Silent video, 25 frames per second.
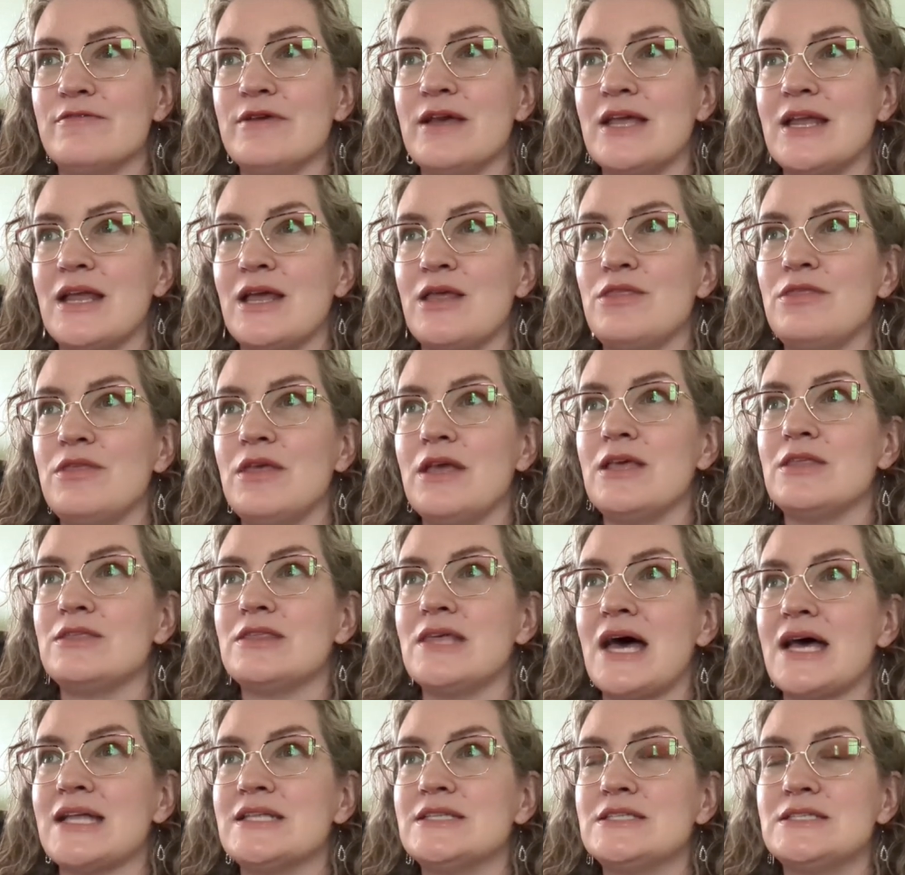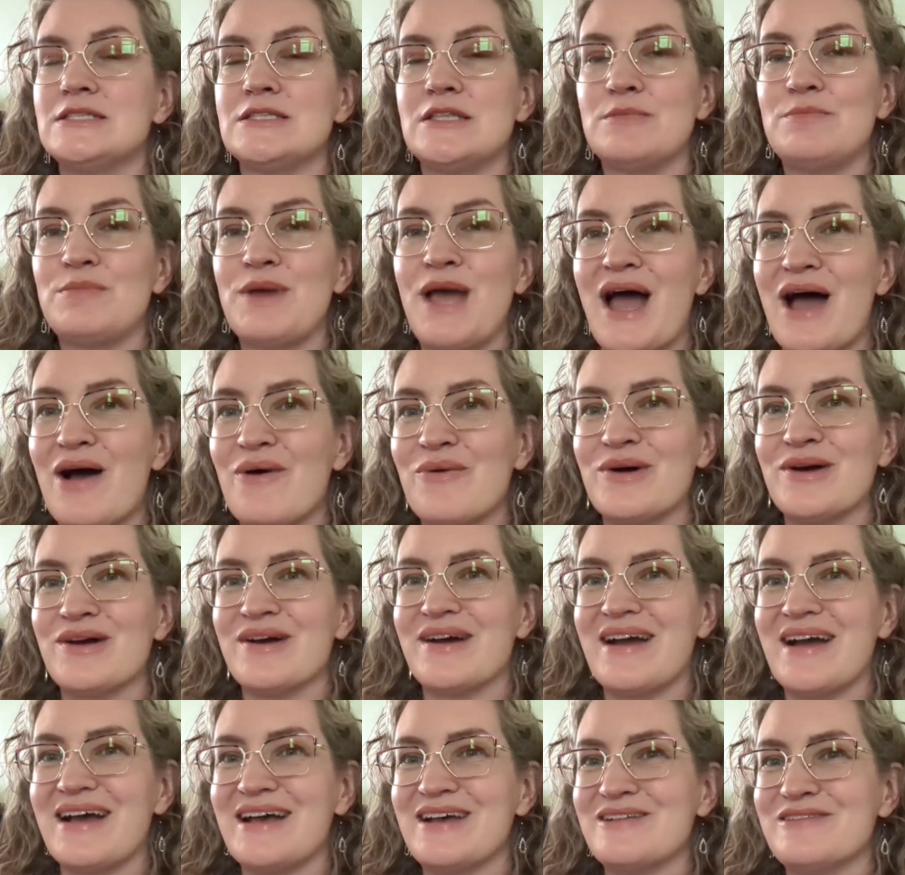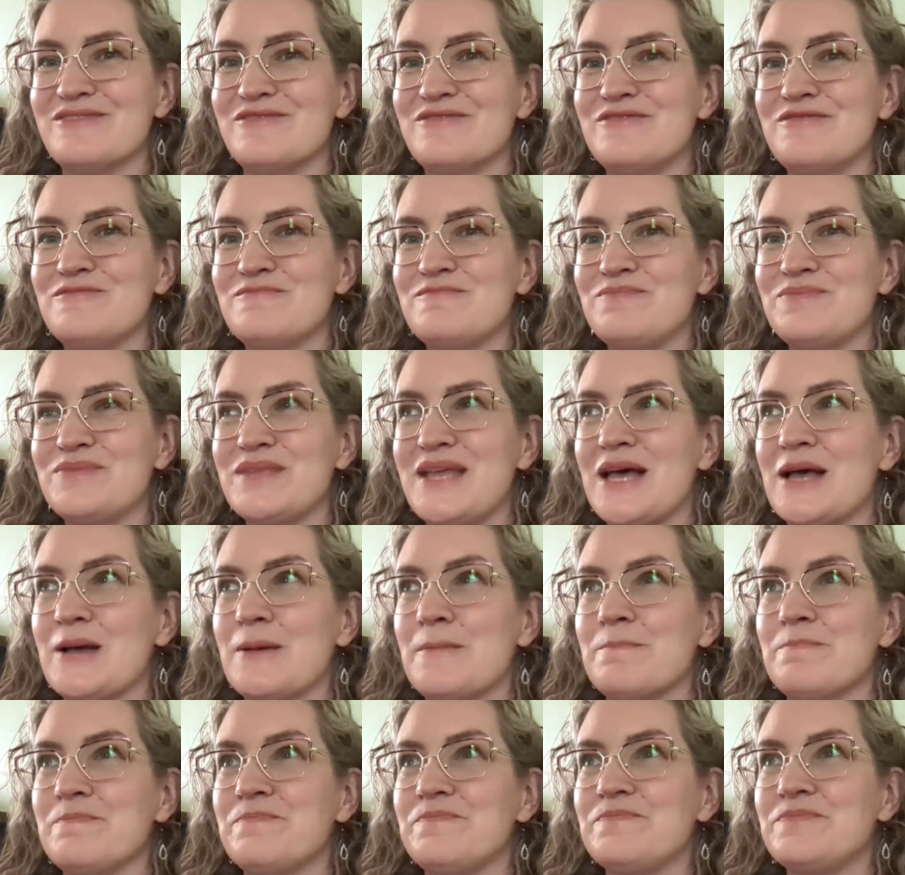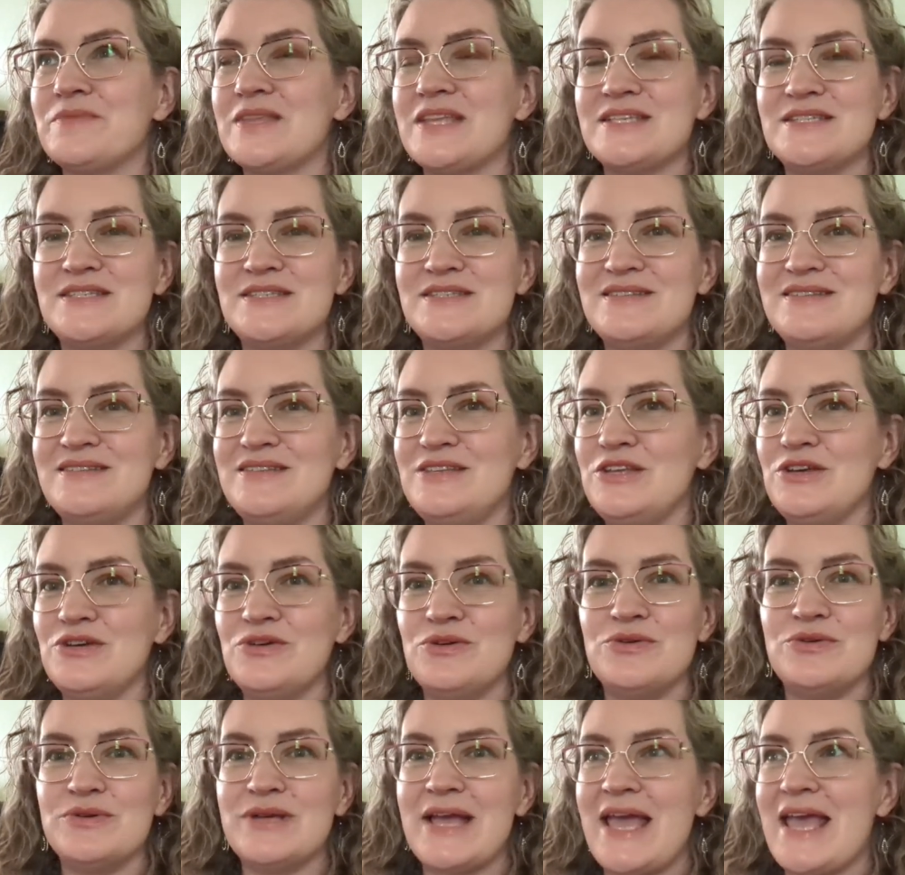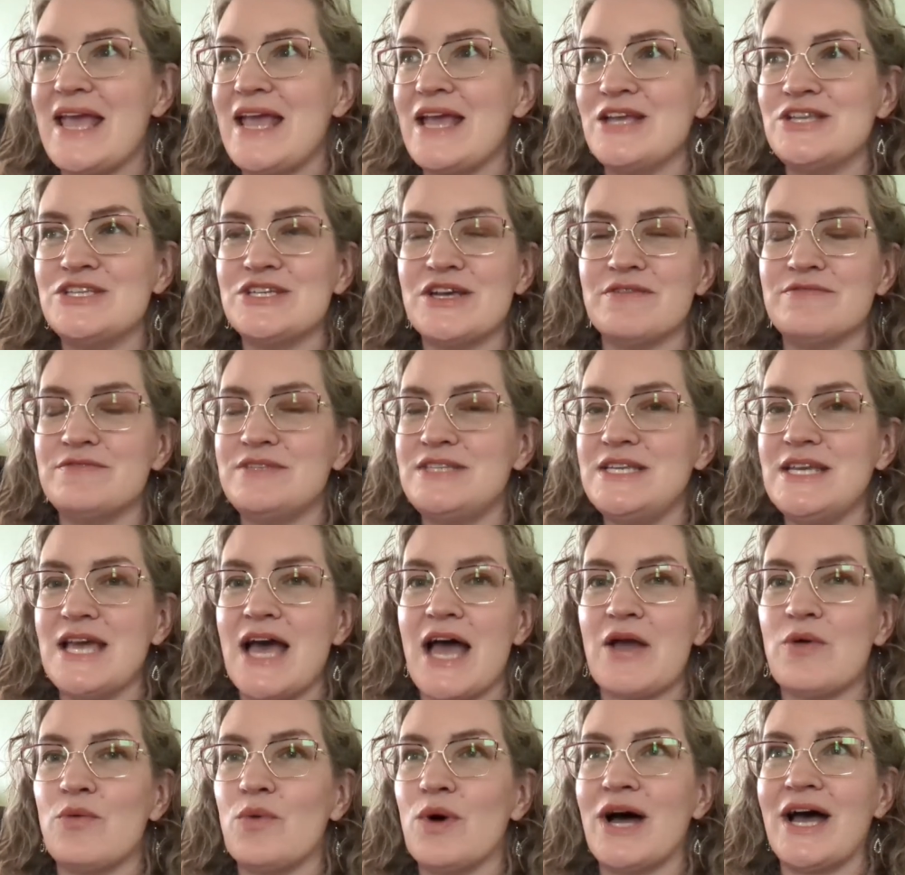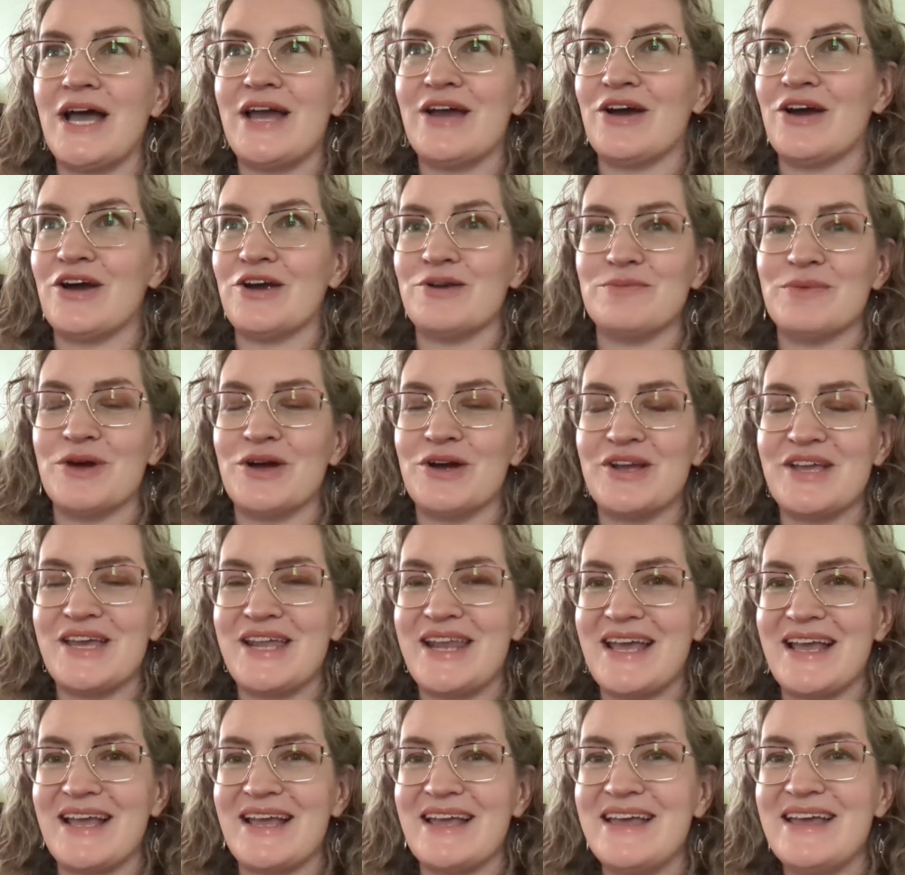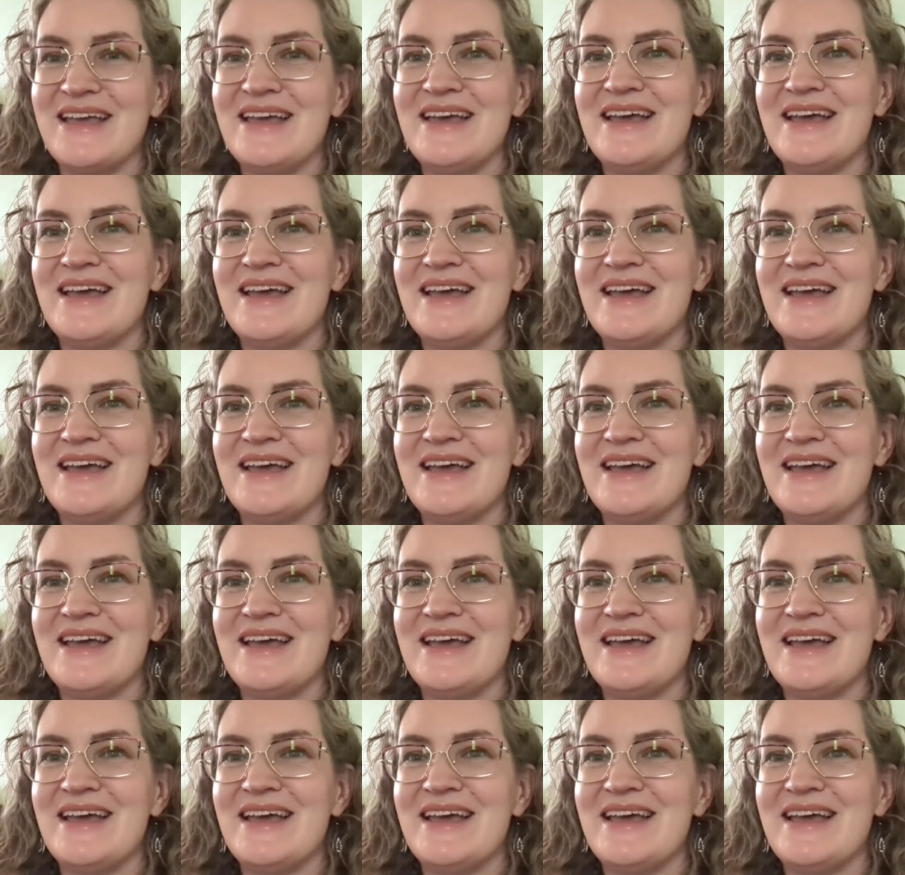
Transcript: And I think that's the power of um, this new age of DIY art marketing.